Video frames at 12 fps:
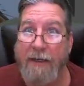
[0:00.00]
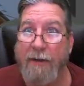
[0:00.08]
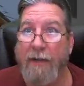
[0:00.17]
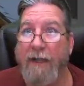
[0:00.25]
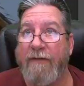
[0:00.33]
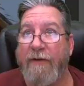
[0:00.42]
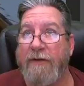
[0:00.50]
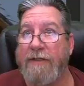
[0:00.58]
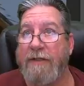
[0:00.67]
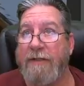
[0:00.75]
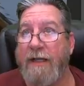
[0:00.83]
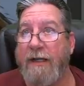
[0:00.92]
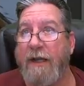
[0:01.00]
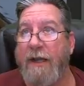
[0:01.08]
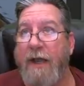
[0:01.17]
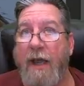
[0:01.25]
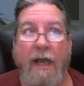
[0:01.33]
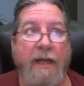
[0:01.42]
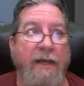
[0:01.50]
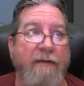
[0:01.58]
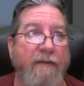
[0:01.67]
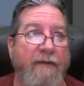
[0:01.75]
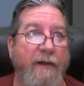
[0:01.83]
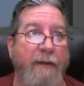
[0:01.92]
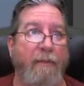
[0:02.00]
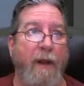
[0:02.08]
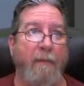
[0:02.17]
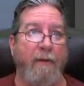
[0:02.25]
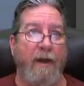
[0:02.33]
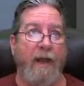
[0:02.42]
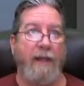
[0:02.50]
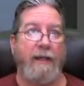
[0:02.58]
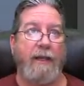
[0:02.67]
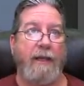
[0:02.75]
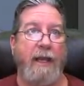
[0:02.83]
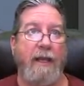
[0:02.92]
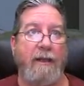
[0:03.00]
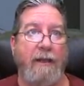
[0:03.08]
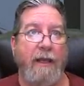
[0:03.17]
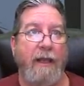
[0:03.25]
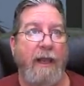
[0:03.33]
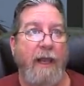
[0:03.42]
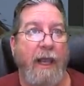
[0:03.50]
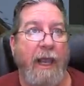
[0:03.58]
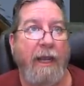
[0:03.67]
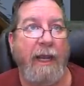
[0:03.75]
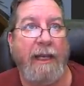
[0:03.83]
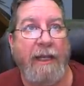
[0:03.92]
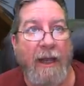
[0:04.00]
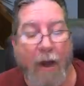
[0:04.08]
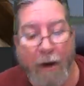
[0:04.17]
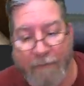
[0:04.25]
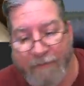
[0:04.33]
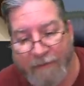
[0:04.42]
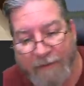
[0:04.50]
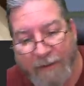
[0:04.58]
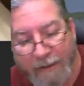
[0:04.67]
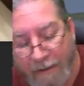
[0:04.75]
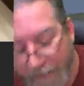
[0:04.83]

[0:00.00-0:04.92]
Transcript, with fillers: like for your Cintiq? I can never find a proper height, and I get arm fatigue.